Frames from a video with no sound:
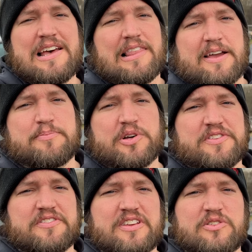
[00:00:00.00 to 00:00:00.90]
like put
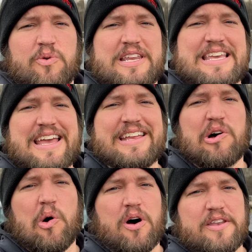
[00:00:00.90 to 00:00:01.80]
the Z28
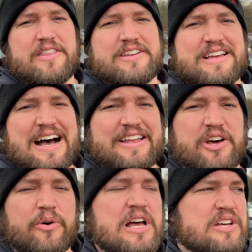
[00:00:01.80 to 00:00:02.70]
on the dyno.